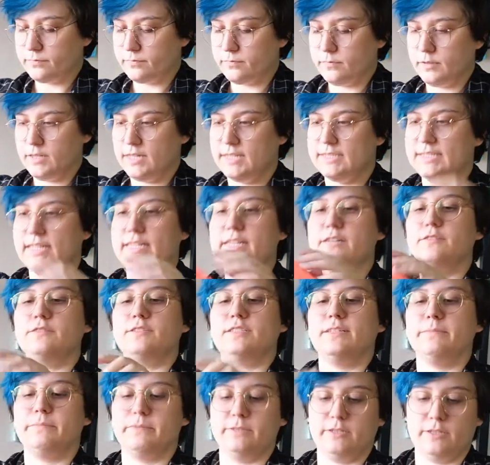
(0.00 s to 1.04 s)
because I know
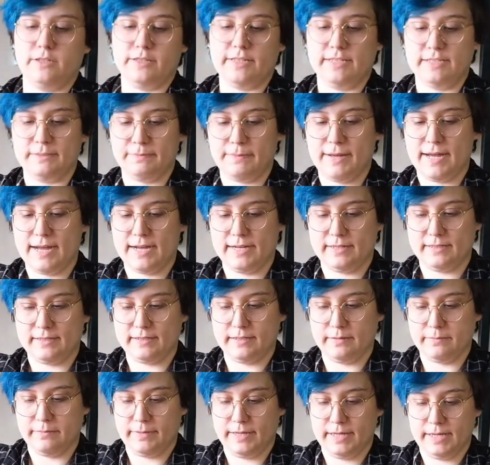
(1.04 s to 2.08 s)
zippers on these bags
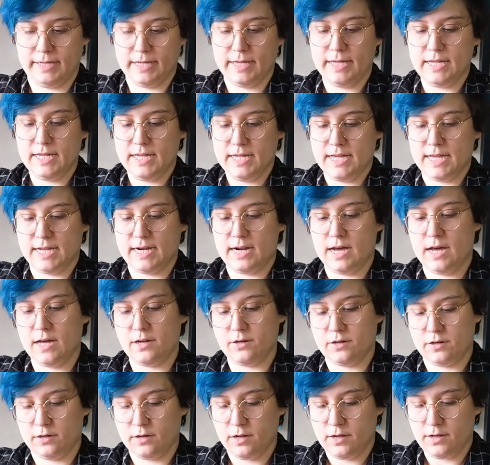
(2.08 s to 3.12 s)
can be an
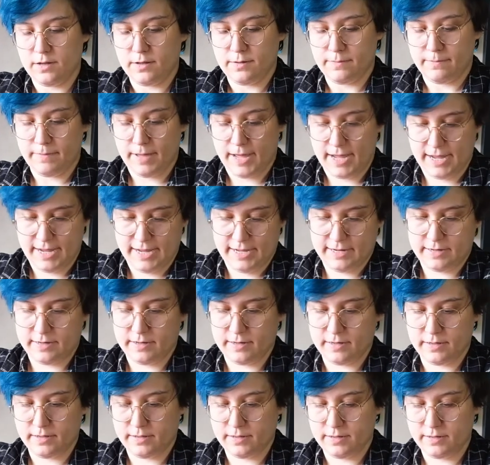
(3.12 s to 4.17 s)
utter pain.
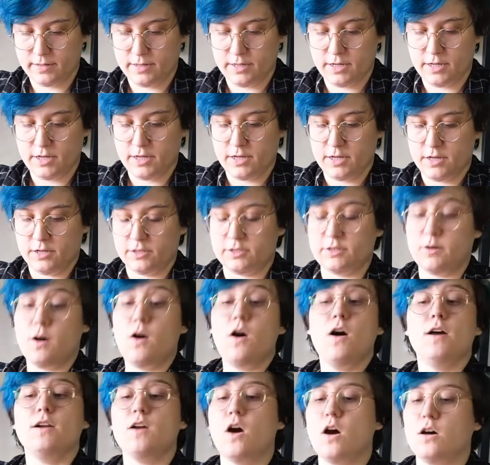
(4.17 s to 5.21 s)
So
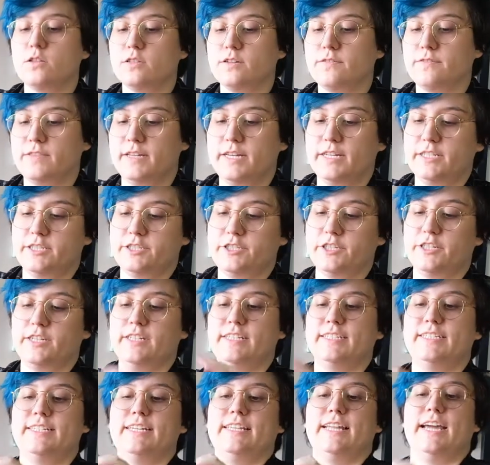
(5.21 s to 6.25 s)
on all of these, you're
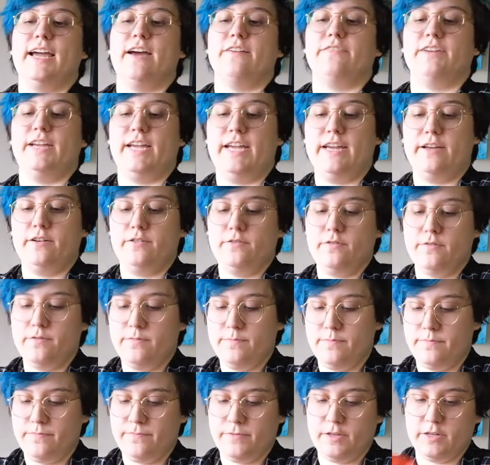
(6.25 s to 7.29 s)
going to see they have a
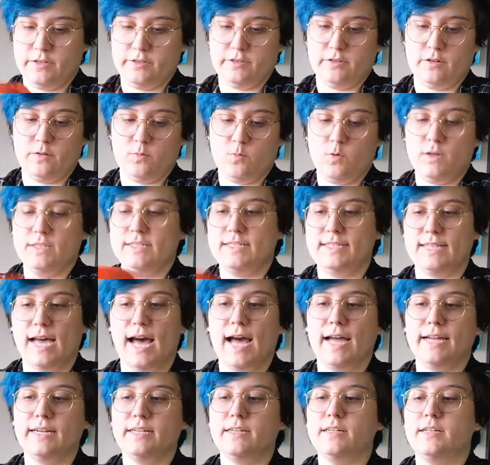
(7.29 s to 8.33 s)
handle just on one
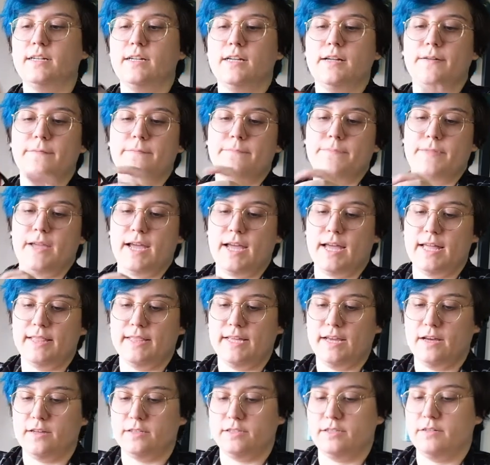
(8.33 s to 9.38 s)
side,
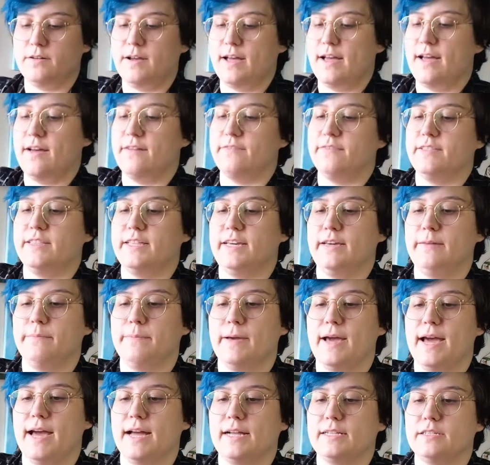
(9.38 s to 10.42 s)
and they also have the
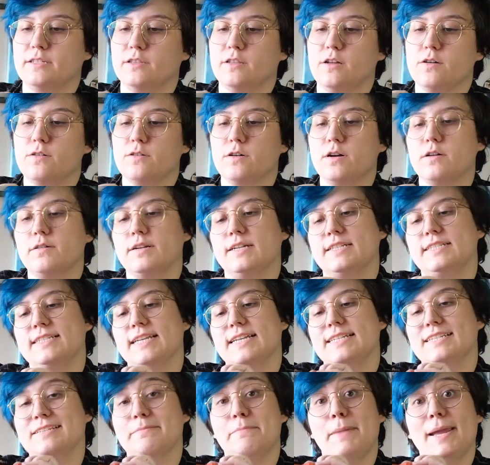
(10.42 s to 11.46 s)
Pakt logo, and it
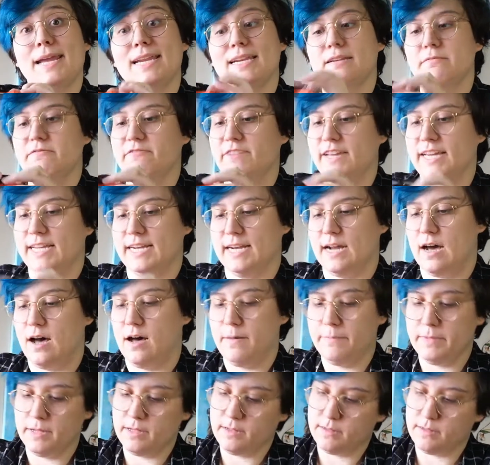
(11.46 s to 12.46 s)
says made in Vietnam.